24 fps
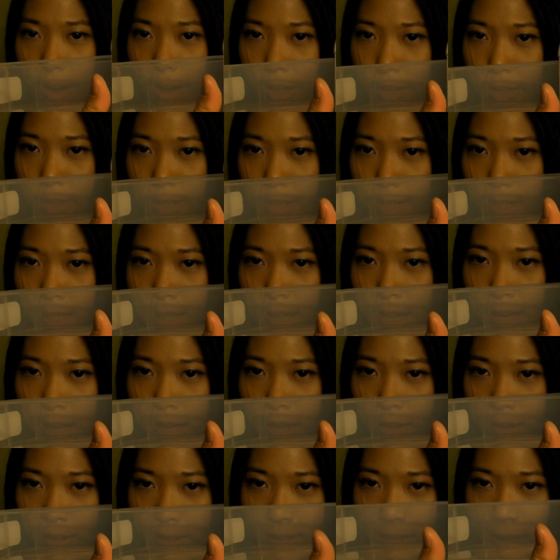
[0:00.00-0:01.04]
And you see that
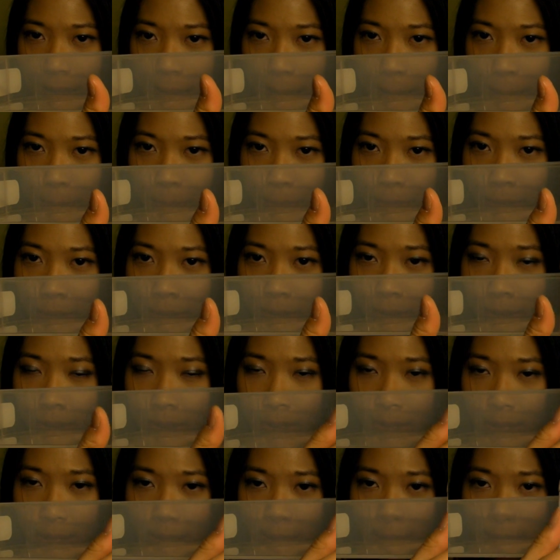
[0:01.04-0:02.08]
little tab thing?
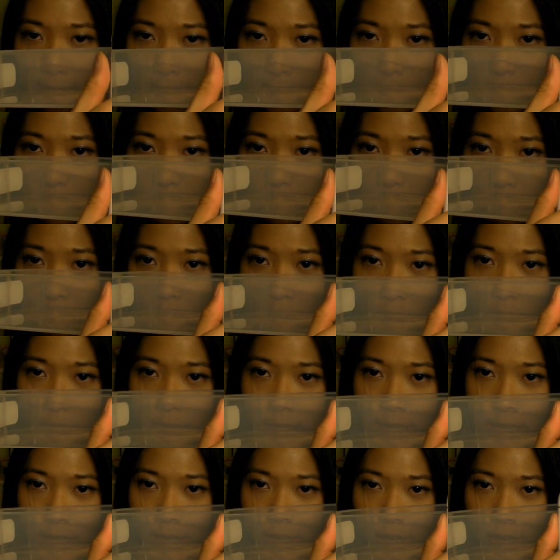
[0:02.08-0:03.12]
This locks
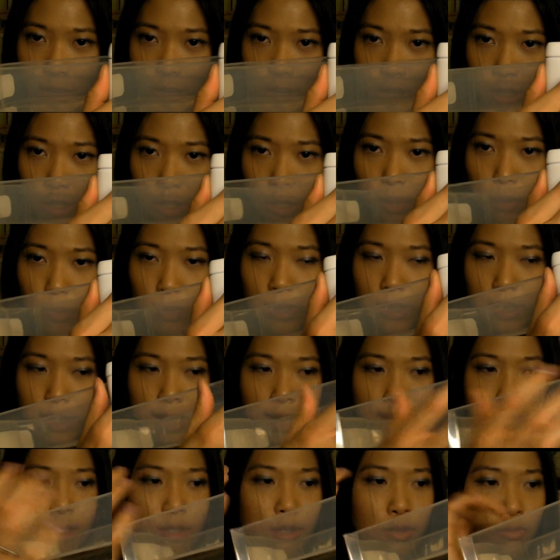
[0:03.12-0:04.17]
it so
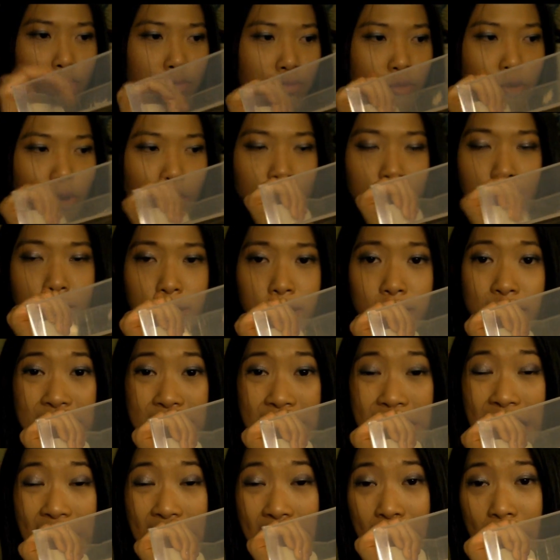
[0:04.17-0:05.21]
this drawer doesn't
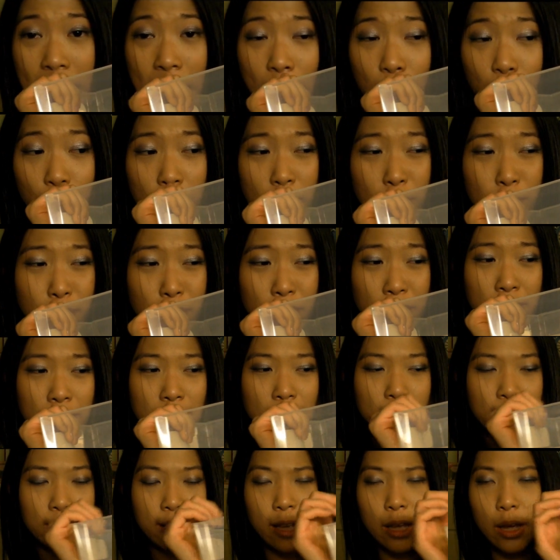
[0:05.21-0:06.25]
slide out
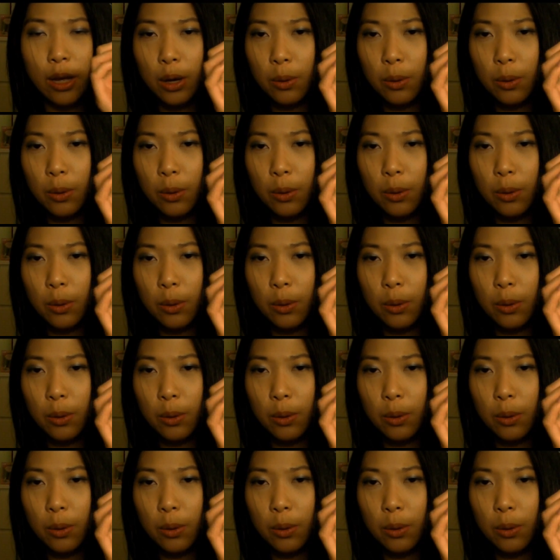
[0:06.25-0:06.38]
completely,